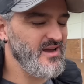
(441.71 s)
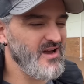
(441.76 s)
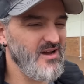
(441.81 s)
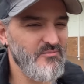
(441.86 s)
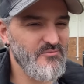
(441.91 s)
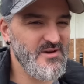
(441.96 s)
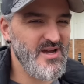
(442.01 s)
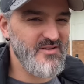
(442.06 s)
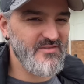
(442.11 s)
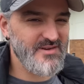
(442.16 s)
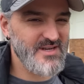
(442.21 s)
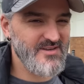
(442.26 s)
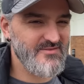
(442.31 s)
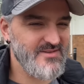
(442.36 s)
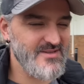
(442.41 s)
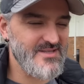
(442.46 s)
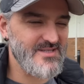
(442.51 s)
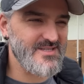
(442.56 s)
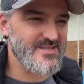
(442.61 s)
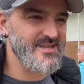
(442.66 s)
And we haven't
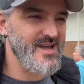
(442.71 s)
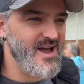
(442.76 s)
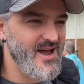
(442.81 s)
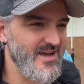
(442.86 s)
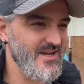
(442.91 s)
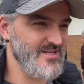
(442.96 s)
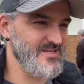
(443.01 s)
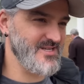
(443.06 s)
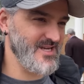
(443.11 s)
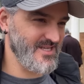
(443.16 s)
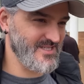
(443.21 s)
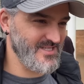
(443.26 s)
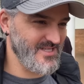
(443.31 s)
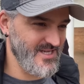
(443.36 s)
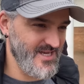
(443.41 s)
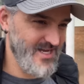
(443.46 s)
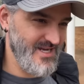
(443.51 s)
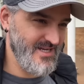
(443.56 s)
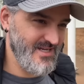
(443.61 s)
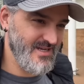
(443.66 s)
even started yet
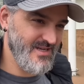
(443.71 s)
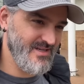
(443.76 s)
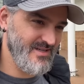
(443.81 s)
today.